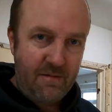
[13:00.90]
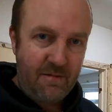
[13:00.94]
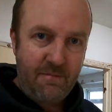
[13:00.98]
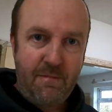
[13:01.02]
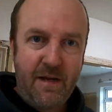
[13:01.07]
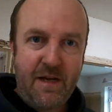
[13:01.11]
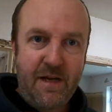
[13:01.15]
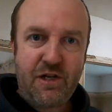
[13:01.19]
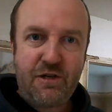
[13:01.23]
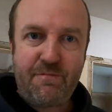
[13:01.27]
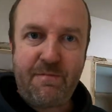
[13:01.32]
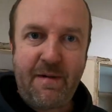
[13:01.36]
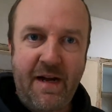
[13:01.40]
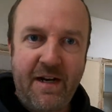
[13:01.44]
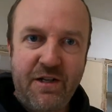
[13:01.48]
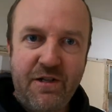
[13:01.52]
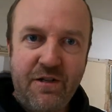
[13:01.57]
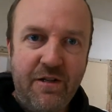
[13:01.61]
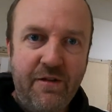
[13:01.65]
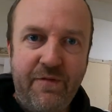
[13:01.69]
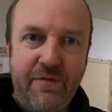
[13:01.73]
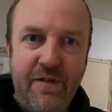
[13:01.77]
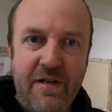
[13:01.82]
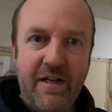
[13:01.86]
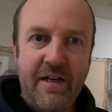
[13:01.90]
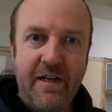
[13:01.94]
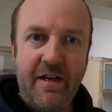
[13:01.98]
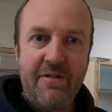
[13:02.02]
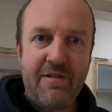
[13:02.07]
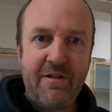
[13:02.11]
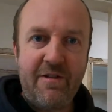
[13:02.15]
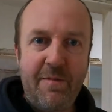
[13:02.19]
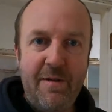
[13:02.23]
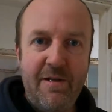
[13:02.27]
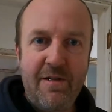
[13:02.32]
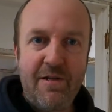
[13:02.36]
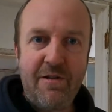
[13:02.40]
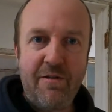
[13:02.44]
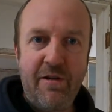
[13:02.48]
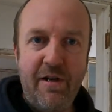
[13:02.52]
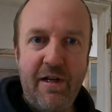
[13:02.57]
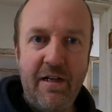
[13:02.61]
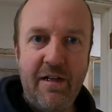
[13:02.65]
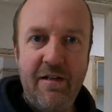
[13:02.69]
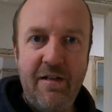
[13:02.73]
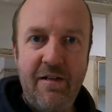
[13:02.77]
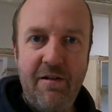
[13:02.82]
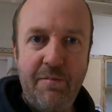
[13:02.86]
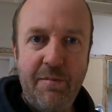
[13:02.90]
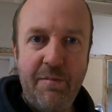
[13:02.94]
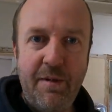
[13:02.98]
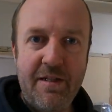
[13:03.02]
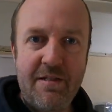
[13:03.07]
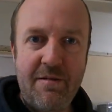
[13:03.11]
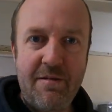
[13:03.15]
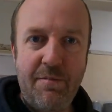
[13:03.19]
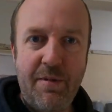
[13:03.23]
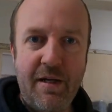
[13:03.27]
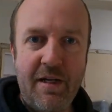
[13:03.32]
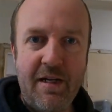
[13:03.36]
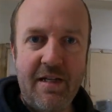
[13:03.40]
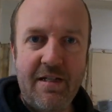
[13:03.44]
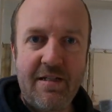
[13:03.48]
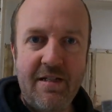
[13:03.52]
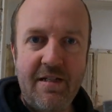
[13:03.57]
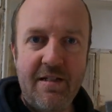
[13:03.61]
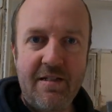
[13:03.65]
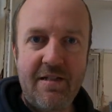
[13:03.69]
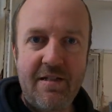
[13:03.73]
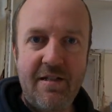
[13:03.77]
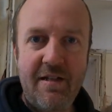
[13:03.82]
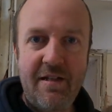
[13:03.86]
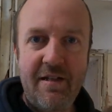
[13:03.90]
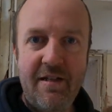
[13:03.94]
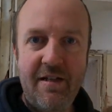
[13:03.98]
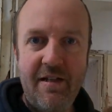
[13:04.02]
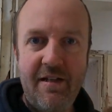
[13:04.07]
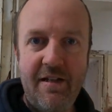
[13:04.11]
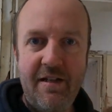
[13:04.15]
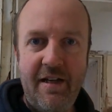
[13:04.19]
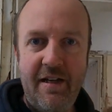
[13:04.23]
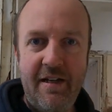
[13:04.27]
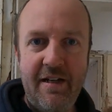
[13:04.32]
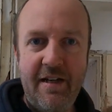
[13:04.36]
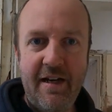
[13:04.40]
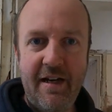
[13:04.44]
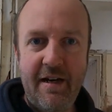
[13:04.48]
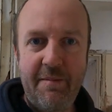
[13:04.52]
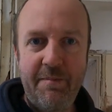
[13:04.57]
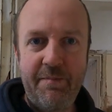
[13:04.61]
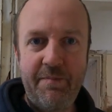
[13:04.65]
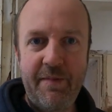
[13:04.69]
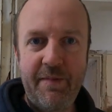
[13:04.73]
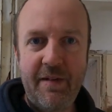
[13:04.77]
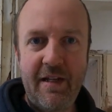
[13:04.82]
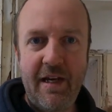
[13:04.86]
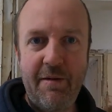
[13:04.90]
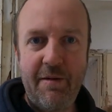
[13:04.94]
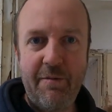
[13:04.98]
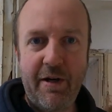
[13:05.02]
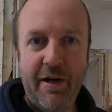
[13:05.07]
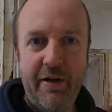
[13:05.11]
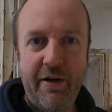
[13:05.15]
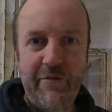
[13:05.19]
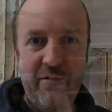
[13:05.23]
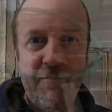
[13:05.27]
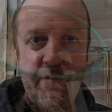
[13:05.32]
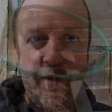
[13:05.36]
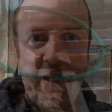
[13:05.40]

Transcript: a mishmash of the videos I've been doing on bits and pieces, and then yeah, we go